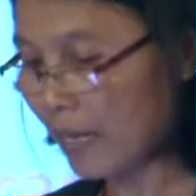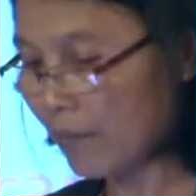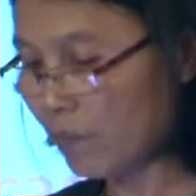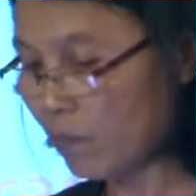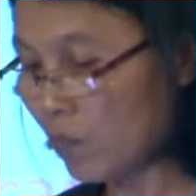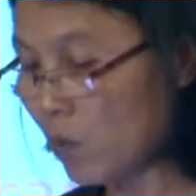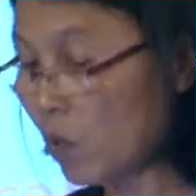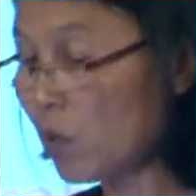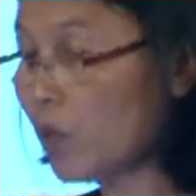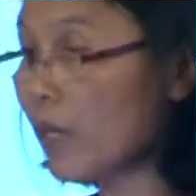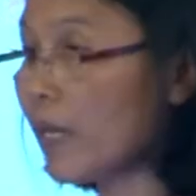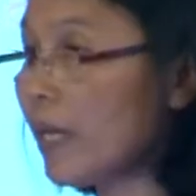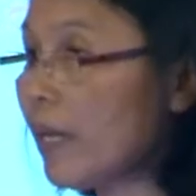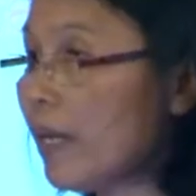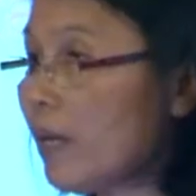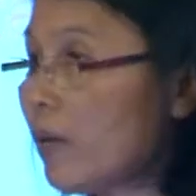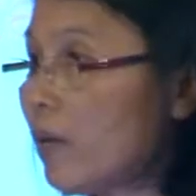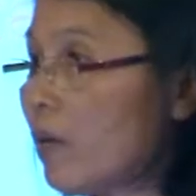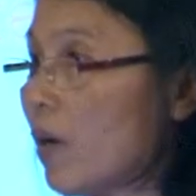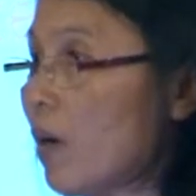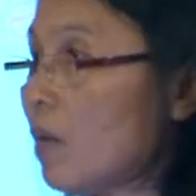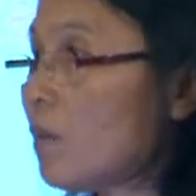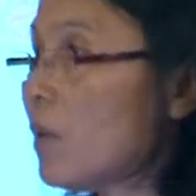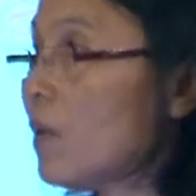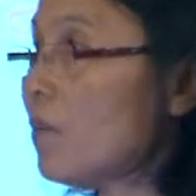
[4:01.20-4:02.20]
model
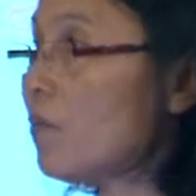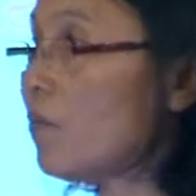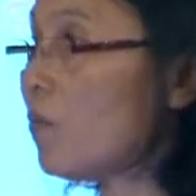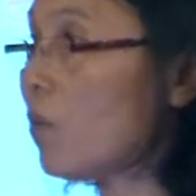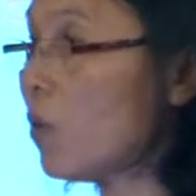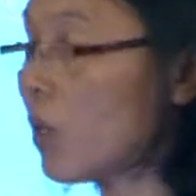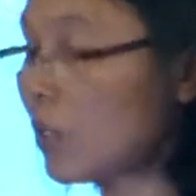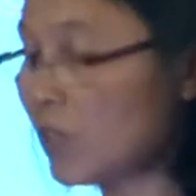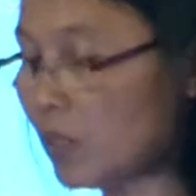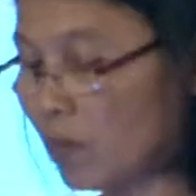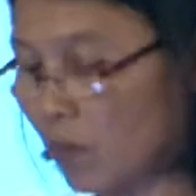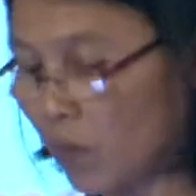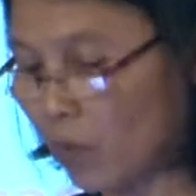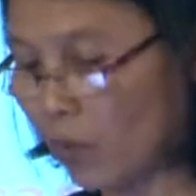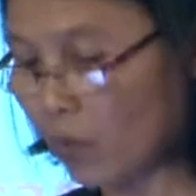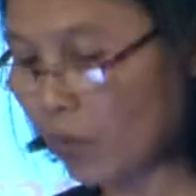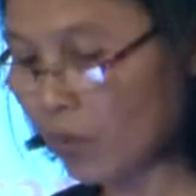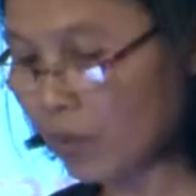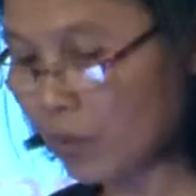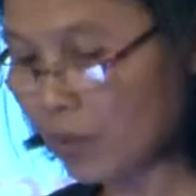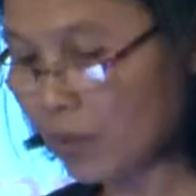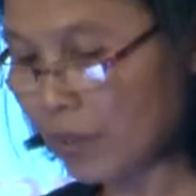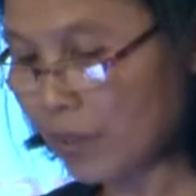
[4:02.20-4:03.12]
of affordable